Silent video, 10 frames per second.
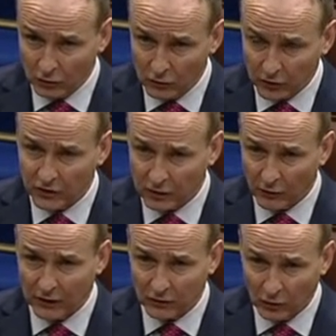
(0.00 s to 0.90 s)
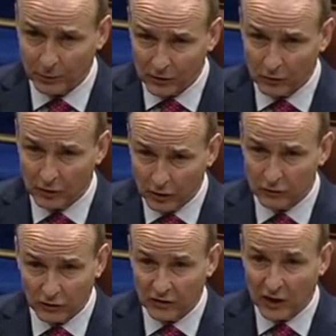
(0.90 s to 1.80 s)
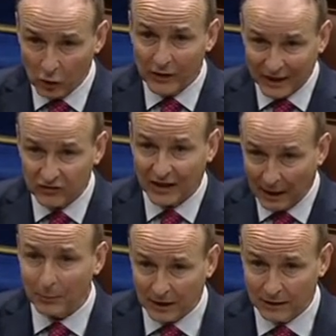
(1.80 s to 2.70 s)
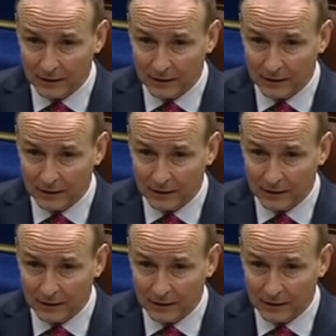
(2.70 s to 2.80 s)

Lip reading: nursing directors up and down the country are saying, no, that's not happening.